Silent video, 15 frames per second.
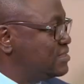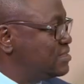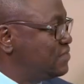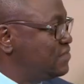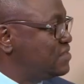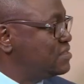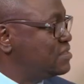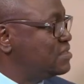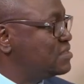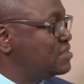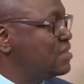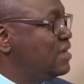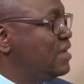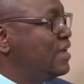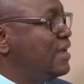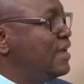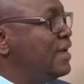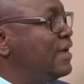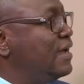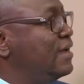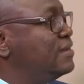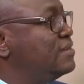services
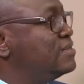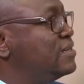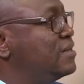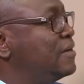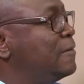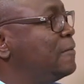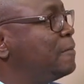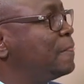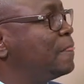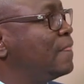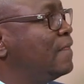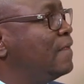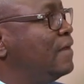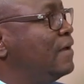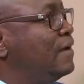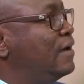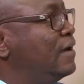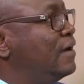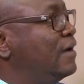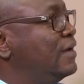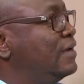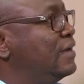and um,
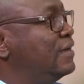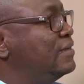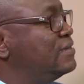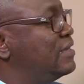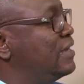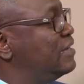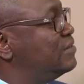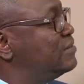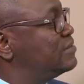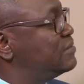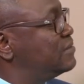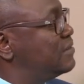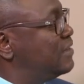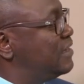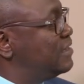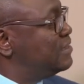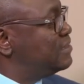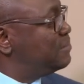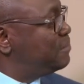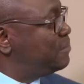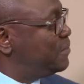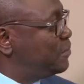uh, and and then
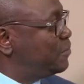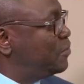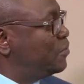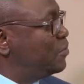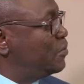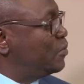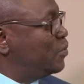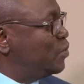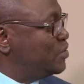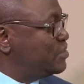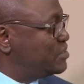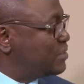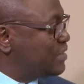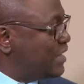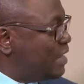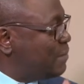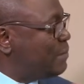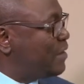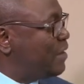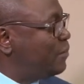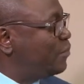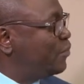people would
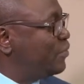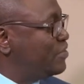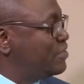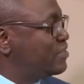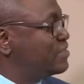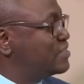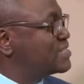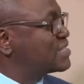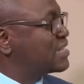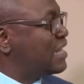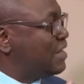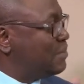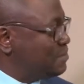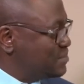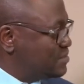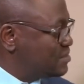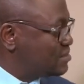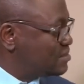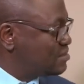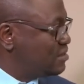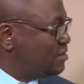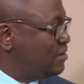come up with
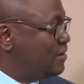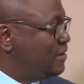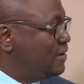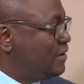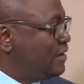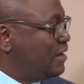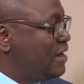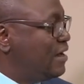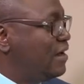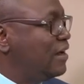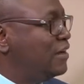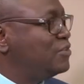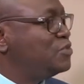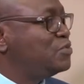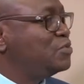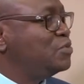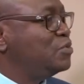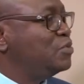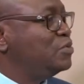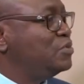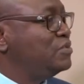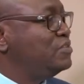scams uh,
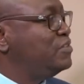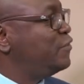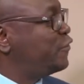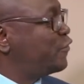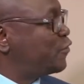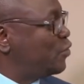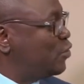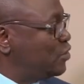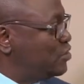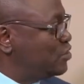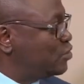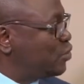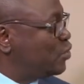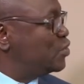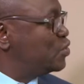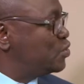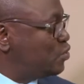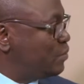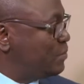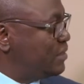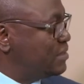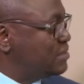to defraud
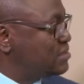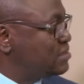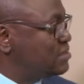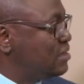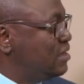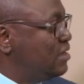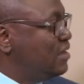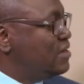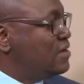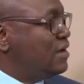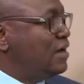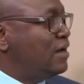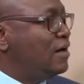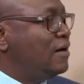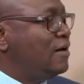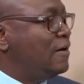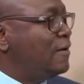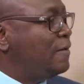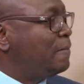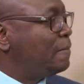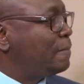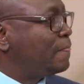consumers
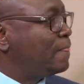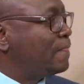um,